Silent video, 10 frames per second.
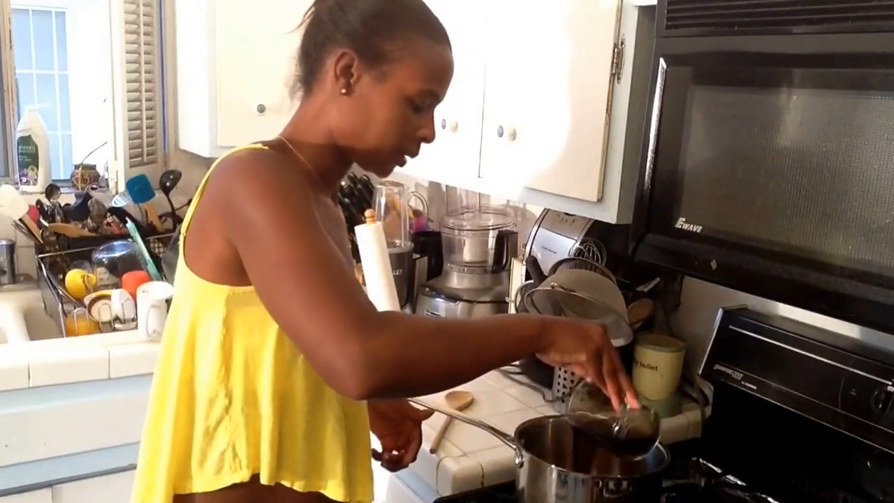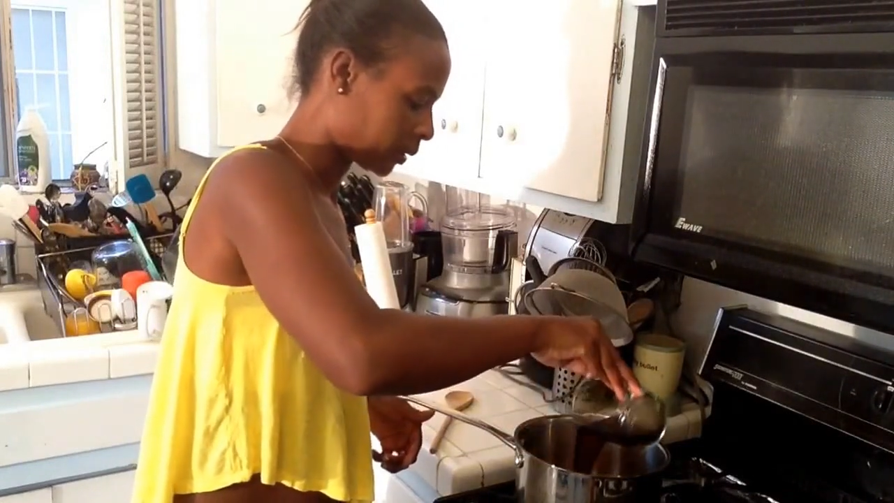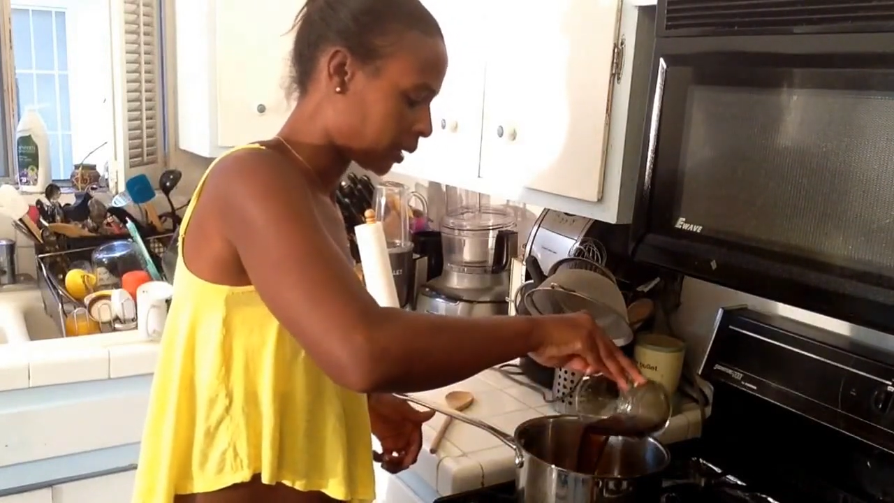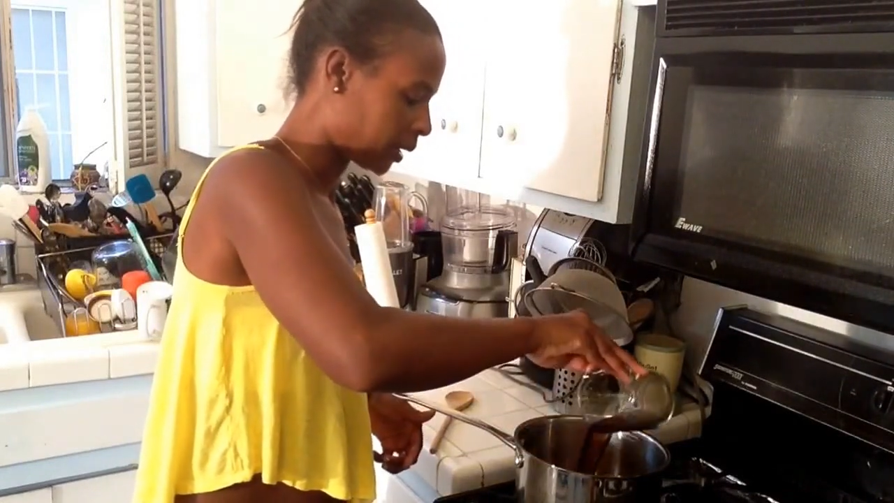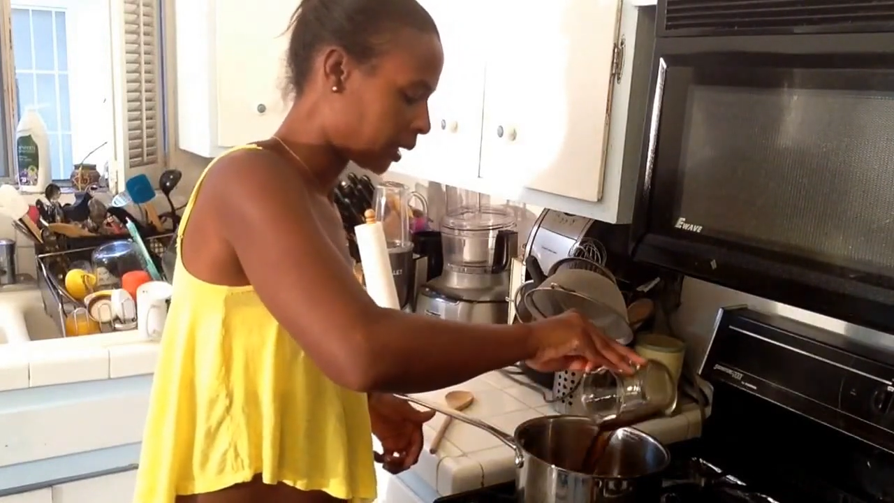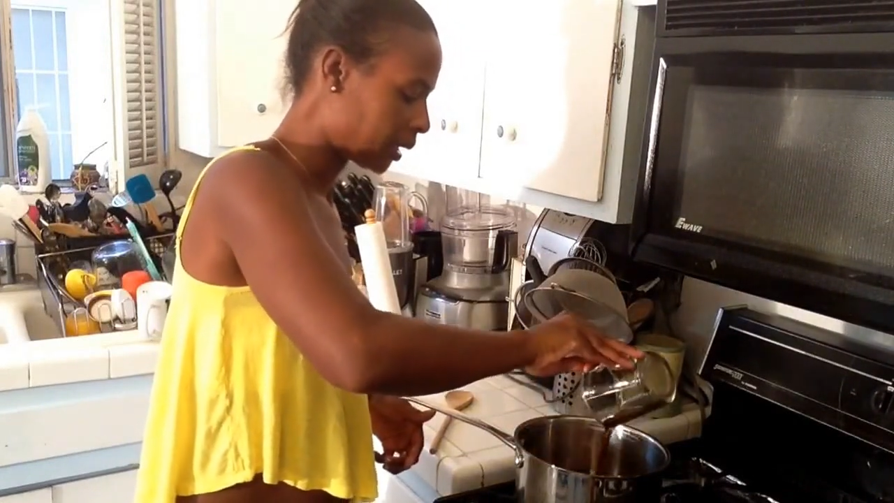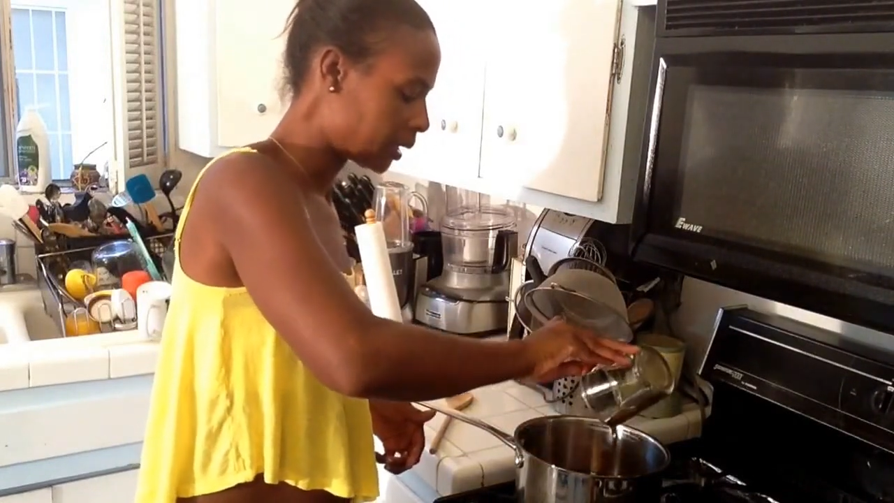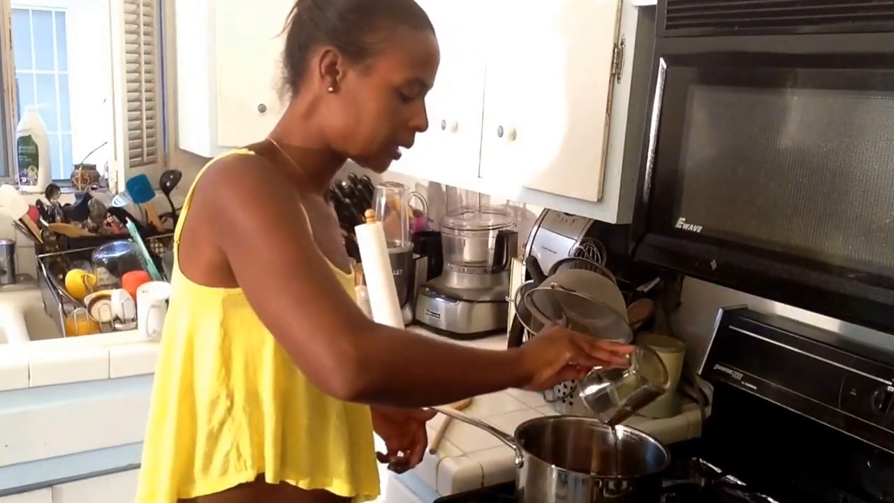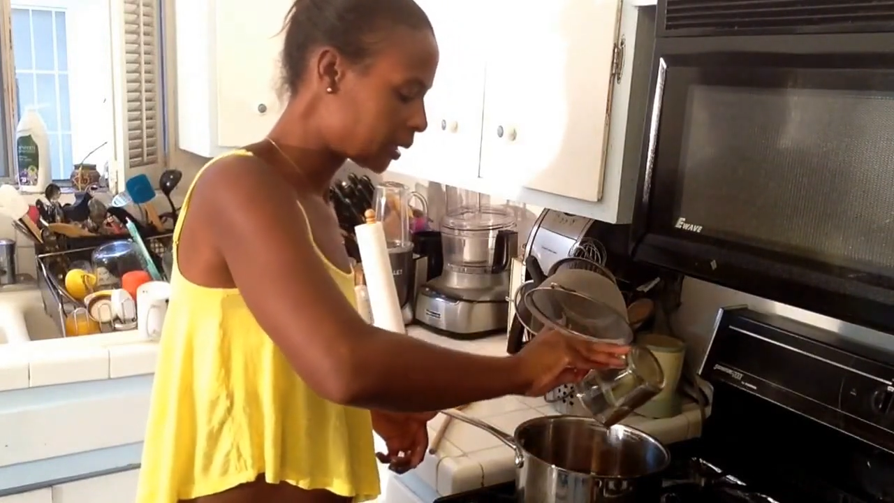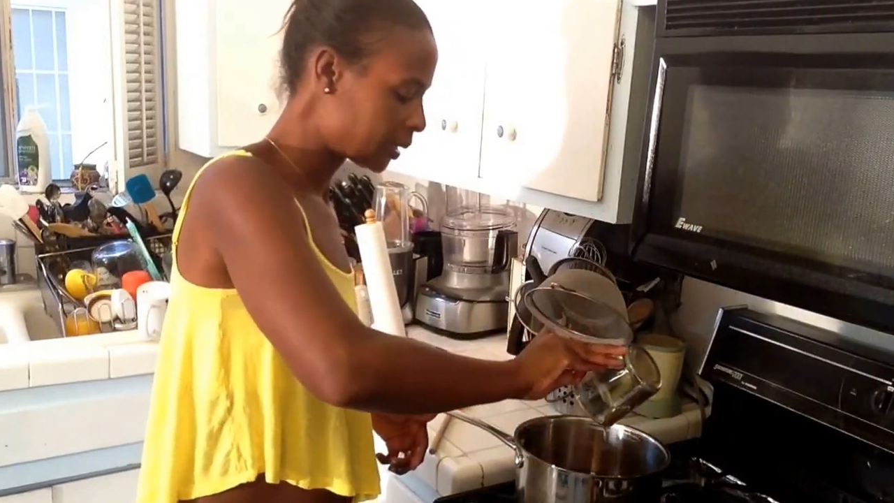here and
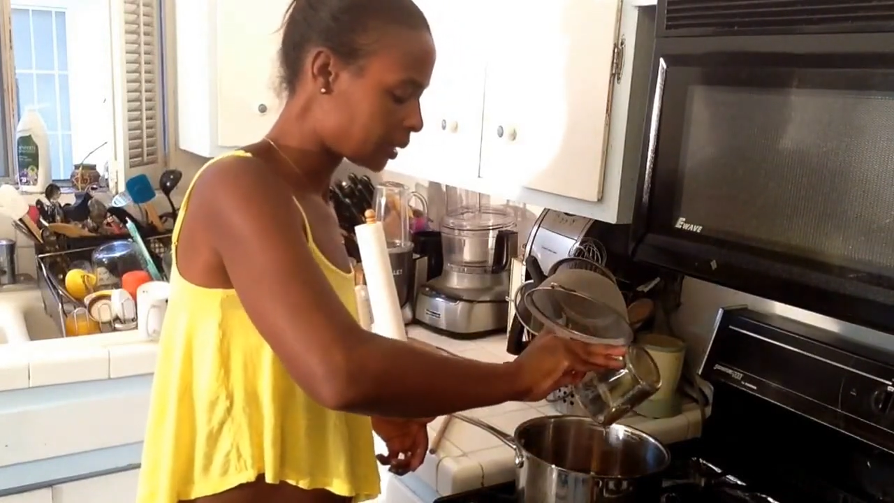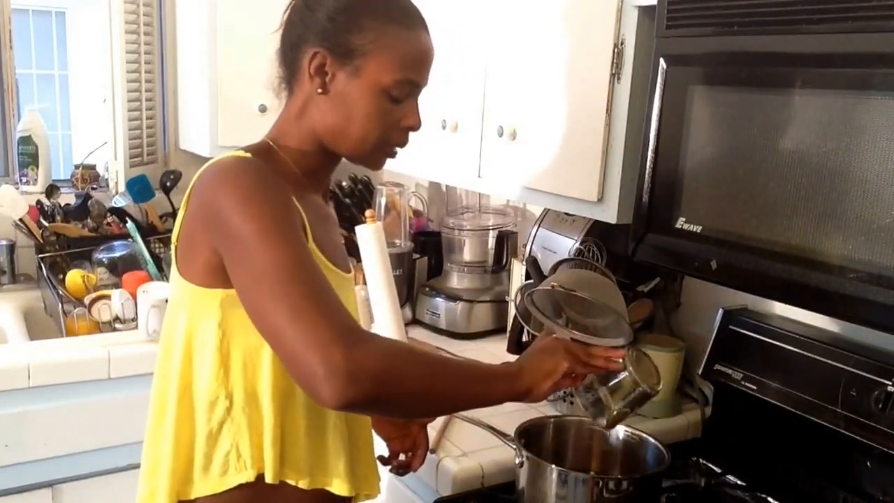heat it.